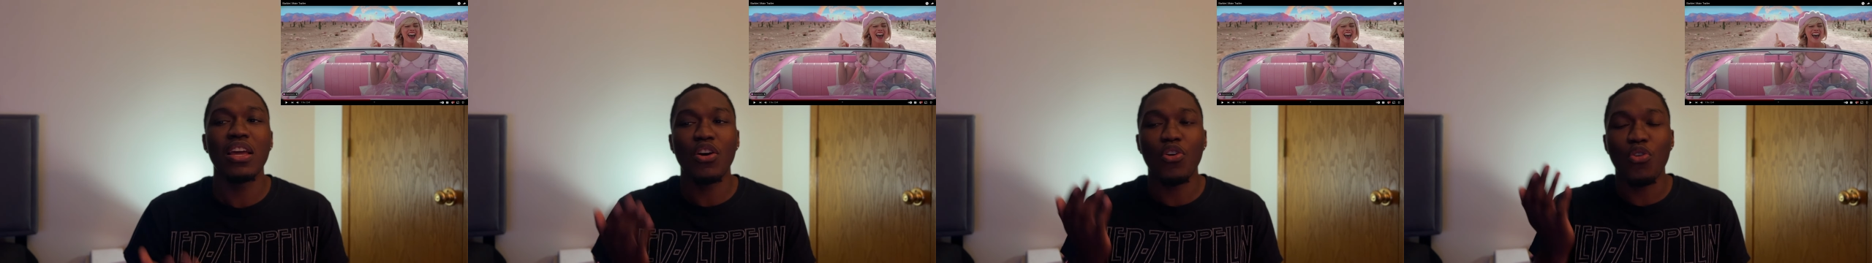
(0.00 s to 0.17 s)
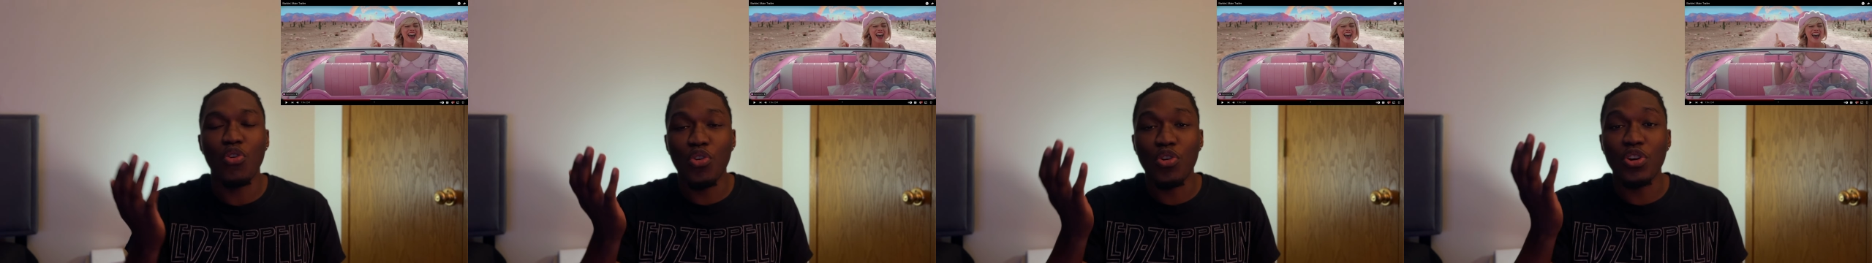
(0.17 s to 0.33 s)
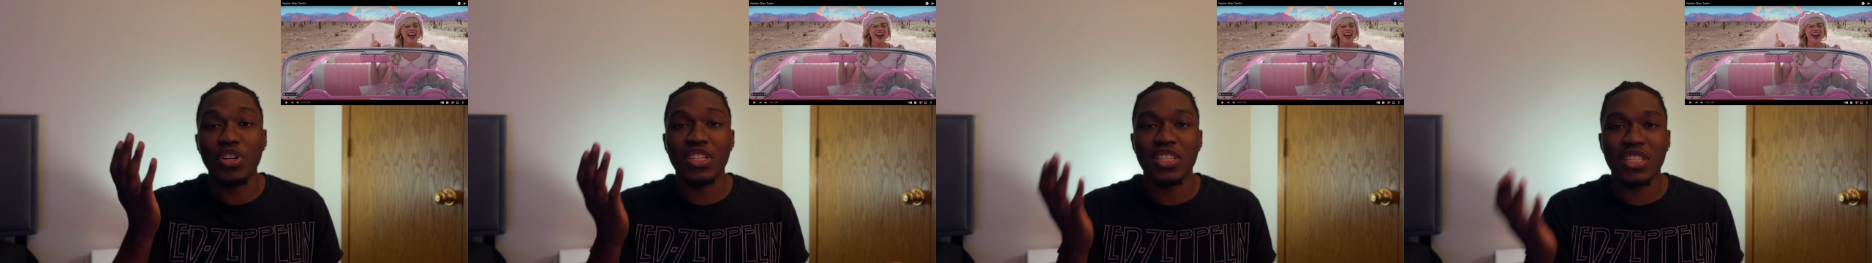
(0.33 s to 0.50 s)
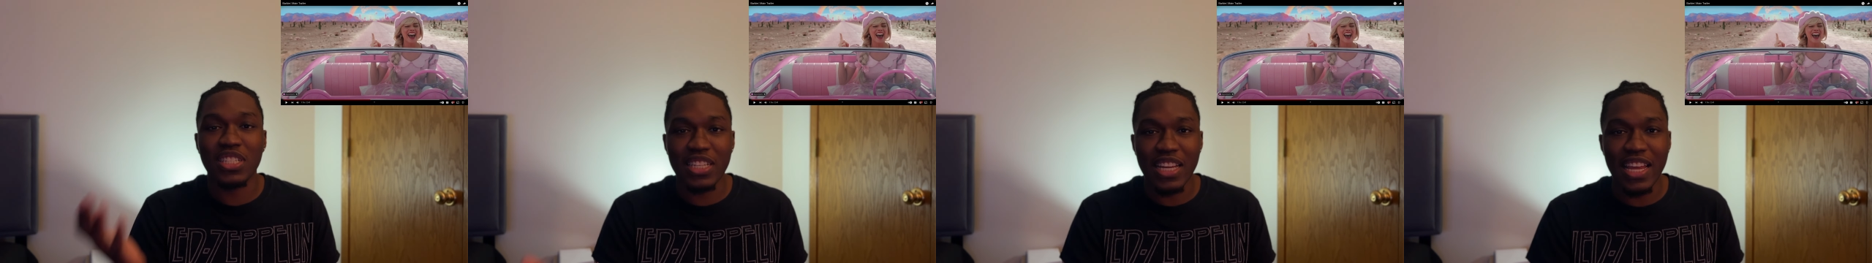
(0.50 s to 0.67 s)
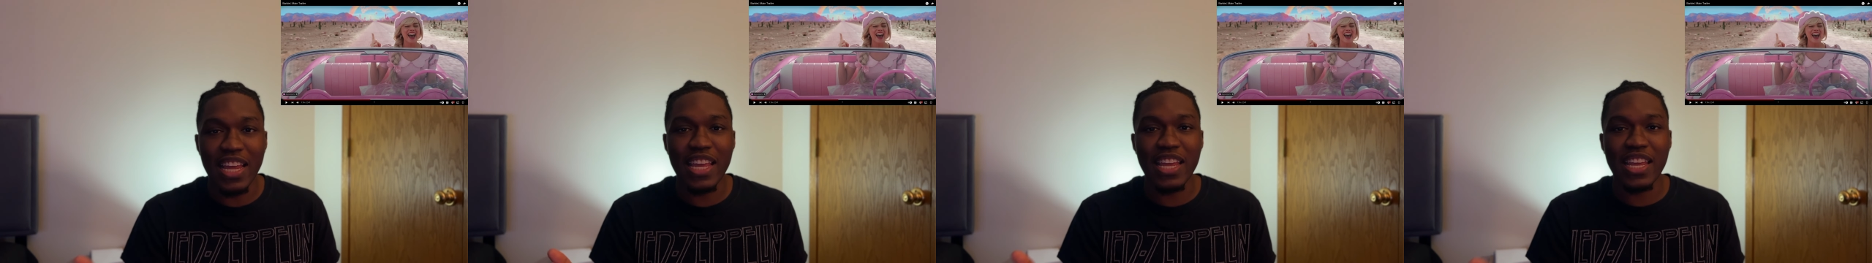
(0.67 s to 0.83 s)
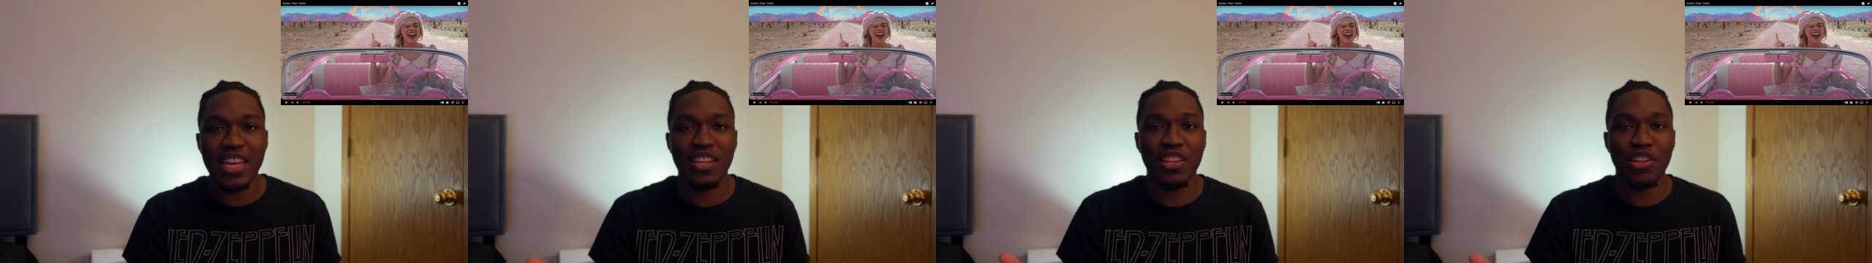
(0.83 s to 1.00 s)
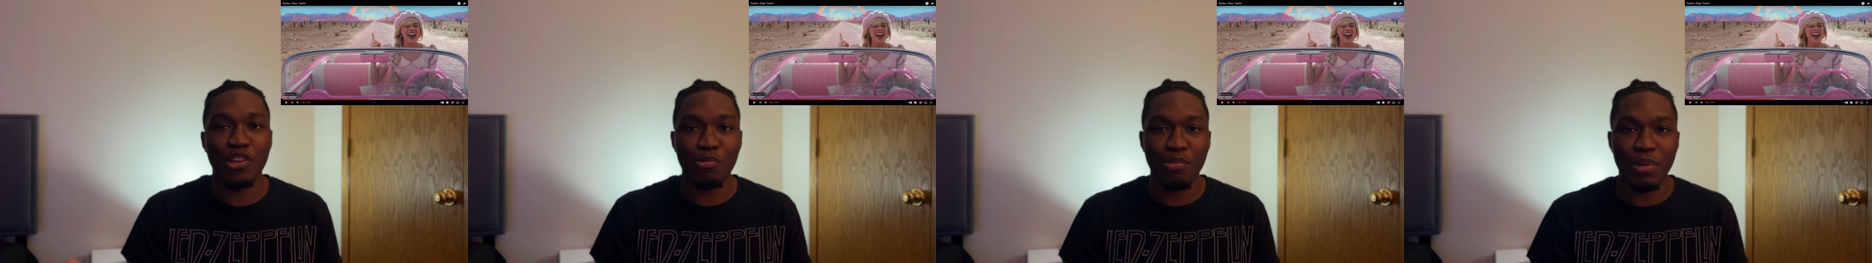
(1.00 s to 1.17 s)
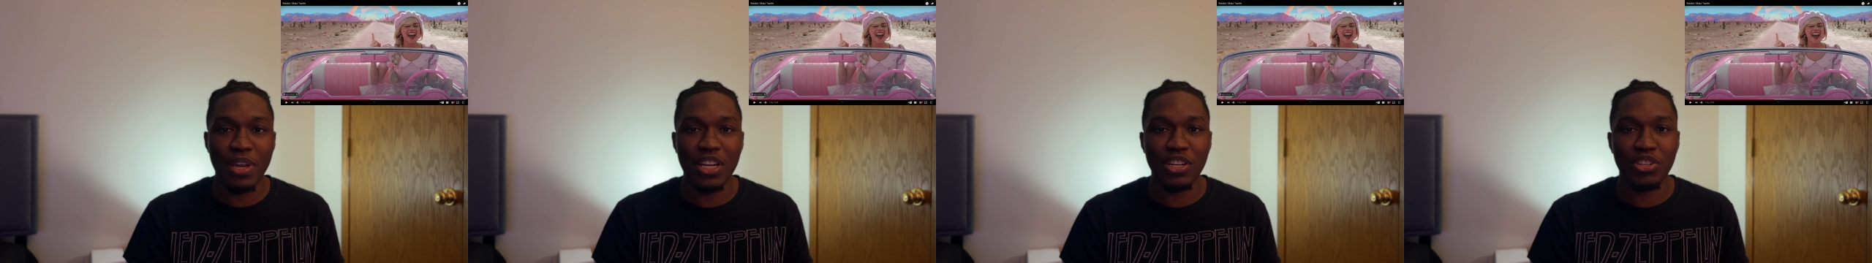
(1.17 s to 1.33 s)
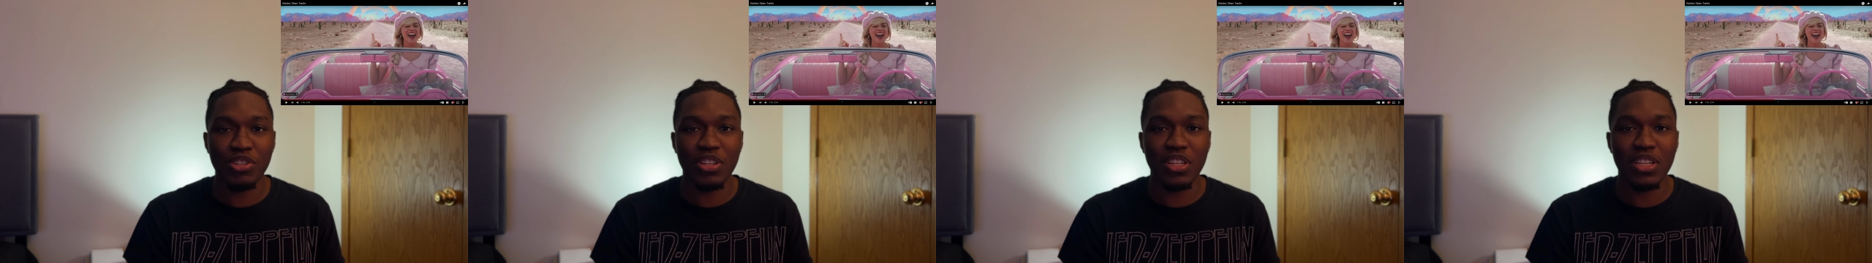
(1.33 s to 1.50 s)
or stay in the
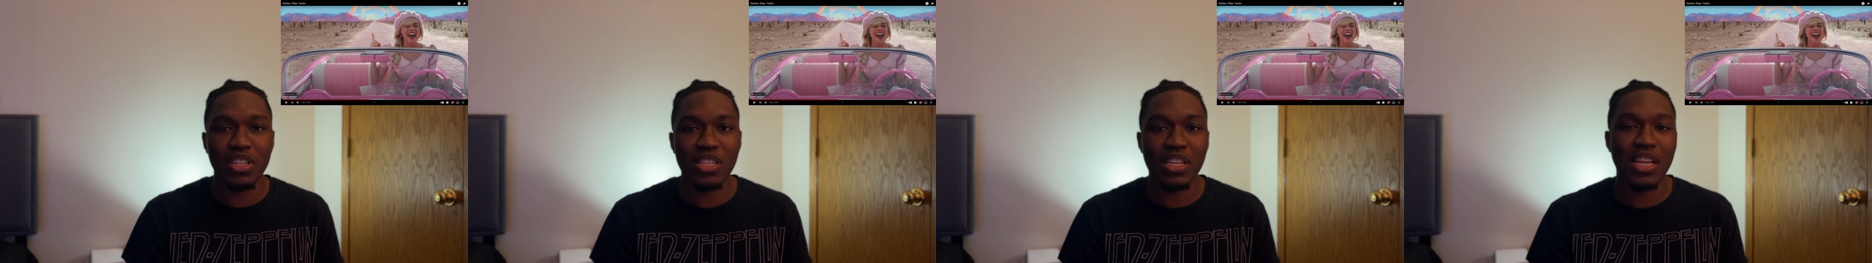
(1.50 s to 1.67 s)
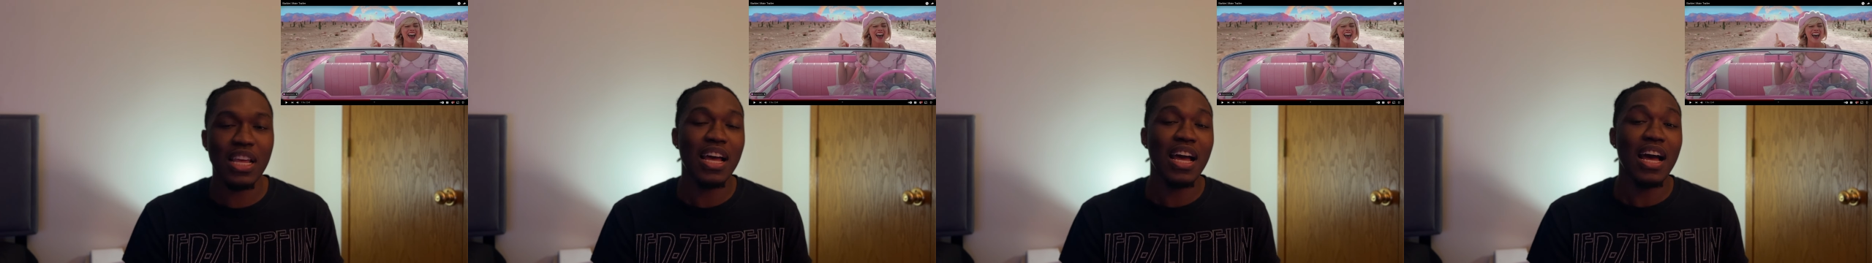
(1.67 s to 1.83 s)
matrix,